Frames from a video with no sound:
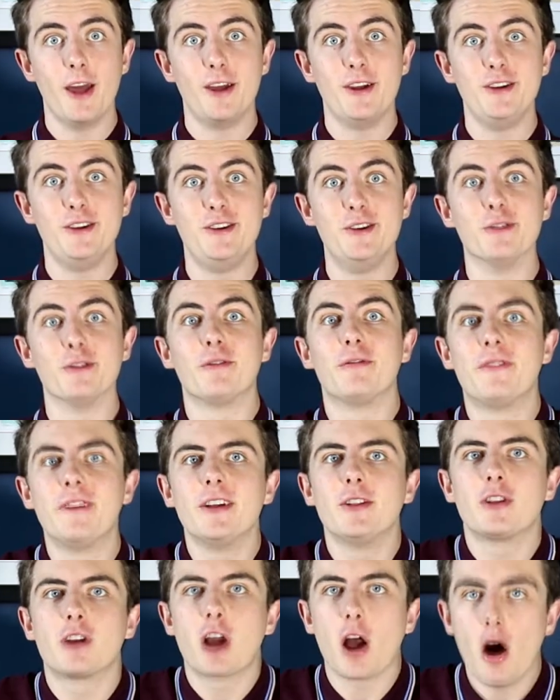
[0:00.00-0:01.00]
You'll
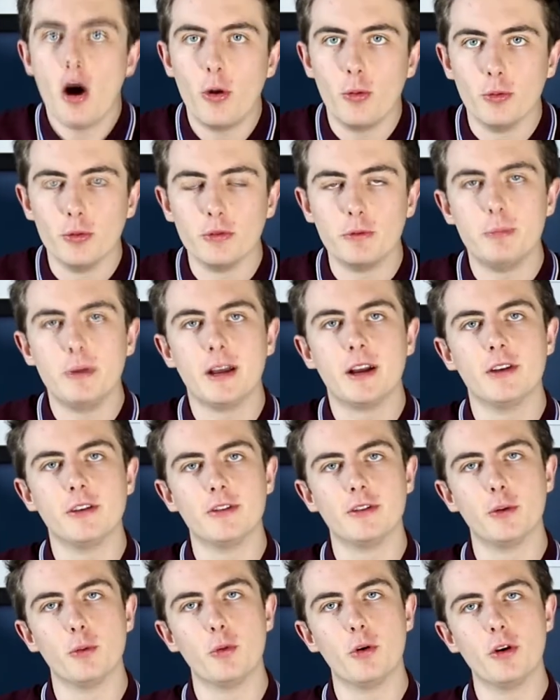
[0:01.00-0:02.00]
feel cold because
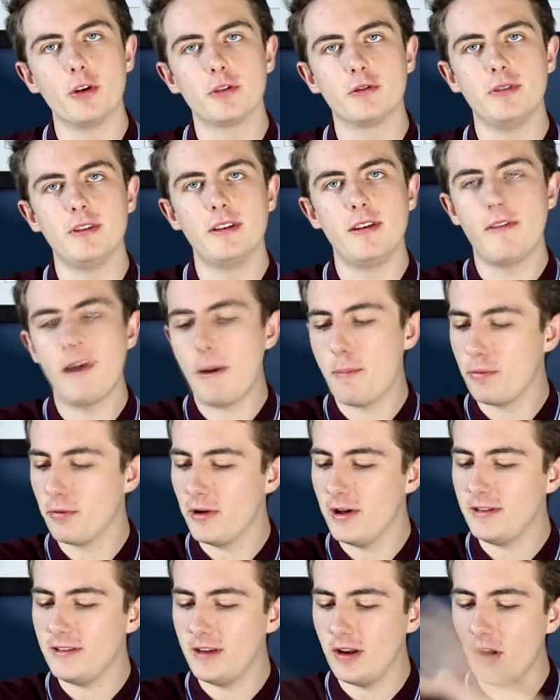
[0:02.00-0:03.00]
the water is
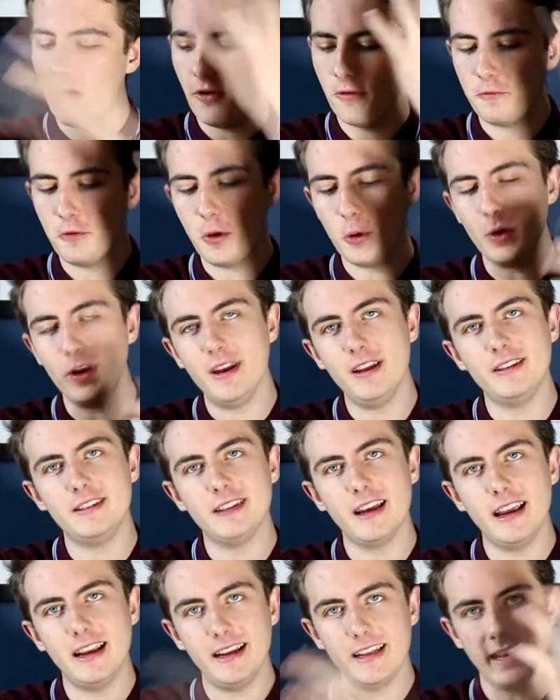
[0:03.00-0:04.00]
evaporating off you and it's
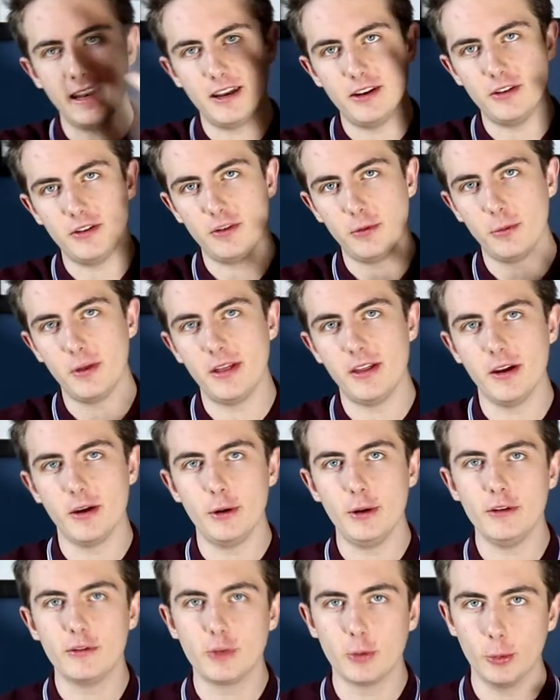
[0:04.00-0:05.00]
taking energy with you and
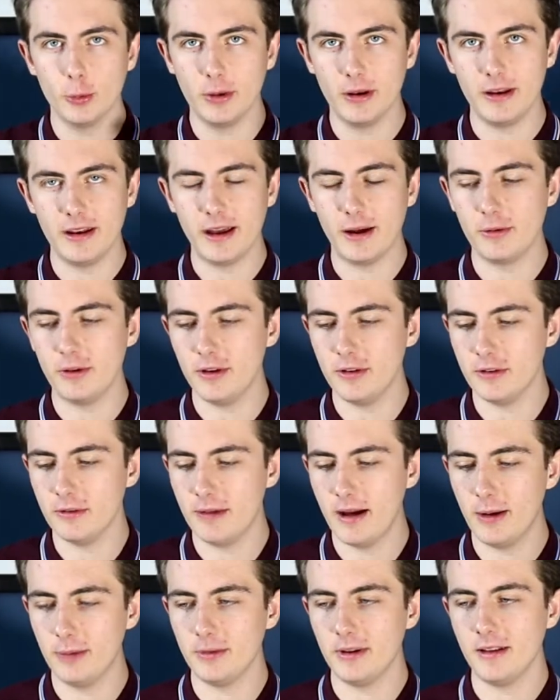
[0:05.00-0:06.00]
it's cooling down your
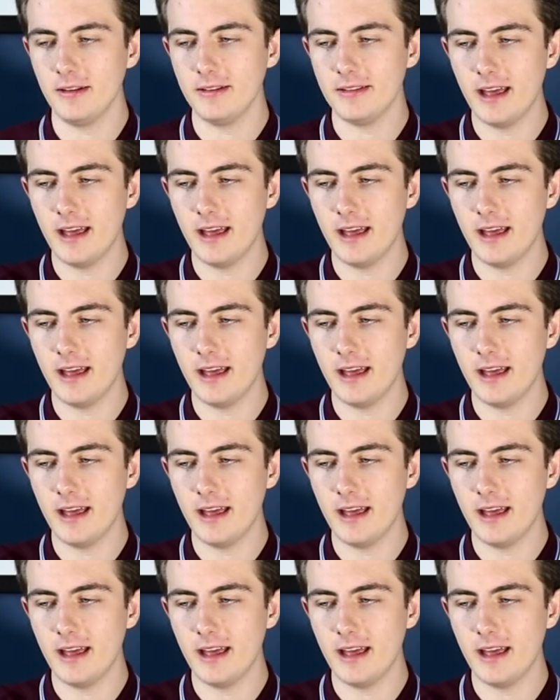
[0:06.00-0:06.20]
surroundings.